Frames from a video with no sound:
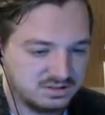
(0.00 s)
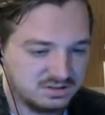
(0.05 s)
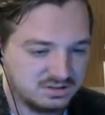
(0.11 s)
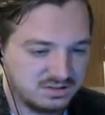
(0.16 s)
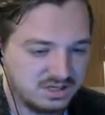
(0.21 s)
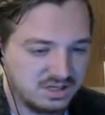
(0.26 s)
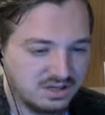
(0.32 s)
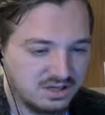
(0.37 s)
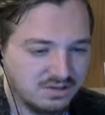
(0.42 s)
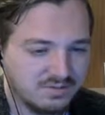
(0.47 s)

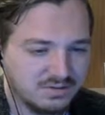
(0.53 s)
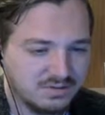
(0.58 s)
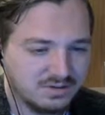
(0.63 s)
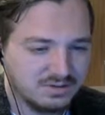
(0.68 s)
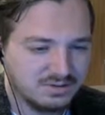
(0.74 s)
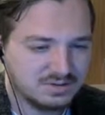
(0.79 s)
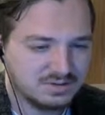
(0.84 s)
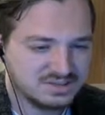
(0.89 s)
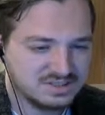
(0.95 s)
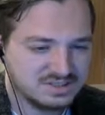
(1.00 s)
I love how you
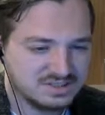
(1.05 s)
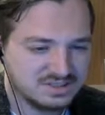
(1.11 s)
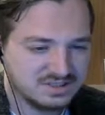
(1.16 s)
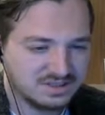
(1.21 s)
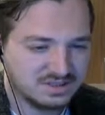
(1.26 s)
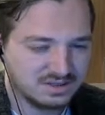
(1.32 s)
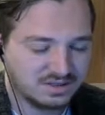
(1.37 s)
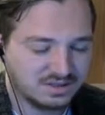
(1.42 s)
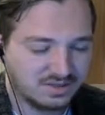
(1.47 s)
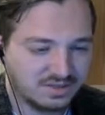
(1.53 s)
can see
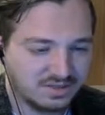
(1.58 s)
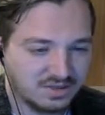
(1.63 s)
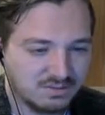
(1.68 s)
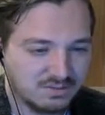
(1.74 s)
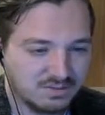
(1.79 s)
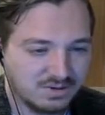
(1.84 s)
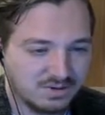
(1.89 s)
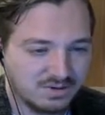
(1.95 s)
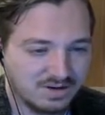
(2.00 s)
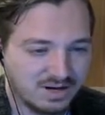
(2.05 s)
like the thing
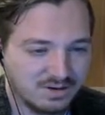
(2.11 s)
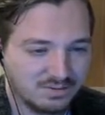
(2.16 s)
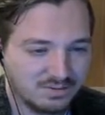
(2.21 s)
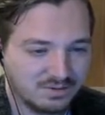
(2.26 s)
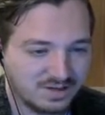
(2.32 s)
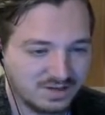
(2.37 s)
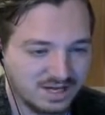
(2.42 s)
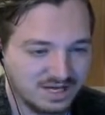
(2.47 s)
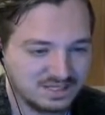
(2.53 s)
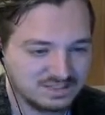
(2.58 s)
around Hyrule
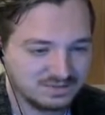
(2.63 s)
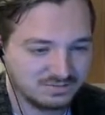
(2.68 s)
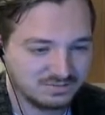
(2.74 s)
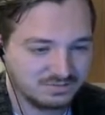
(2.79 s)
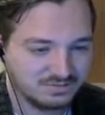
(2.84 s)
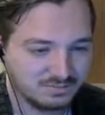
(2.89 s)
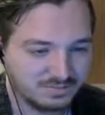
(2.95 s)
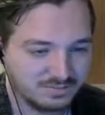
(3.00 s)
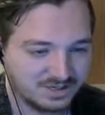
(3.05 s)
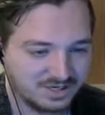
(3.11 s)
Castle
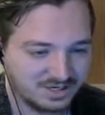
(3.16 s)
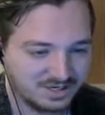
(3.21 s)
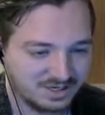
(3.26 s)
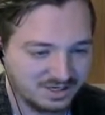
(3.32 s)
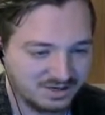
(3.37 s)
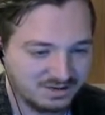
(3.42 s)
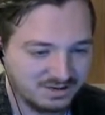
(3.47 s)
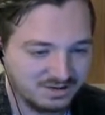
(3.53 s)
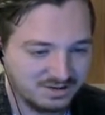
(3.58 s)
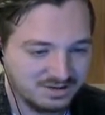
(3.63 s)
from back
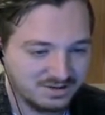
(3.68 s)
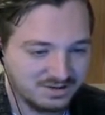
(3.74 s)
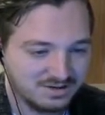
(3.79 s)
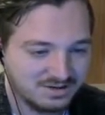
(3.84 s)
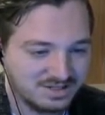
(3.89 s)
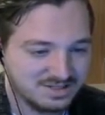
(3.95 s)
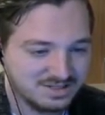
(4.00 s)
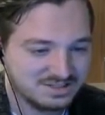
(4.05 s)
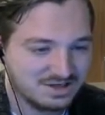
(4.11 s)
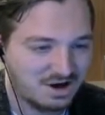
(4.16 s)
here.
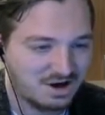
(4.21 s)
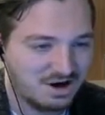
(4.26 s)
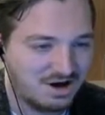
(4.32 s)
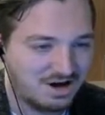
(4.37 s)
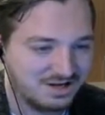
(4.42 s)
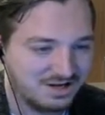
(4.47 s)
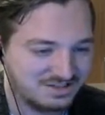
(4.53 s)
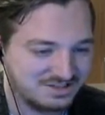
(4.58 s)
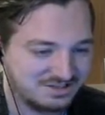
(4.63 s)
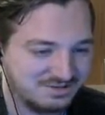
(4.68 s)
That's
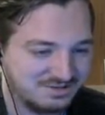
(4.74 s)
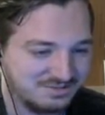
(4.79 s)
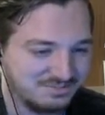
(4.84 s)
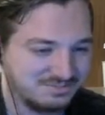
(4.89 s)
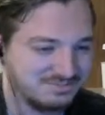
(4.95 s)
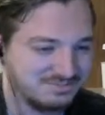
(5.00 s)
awesome.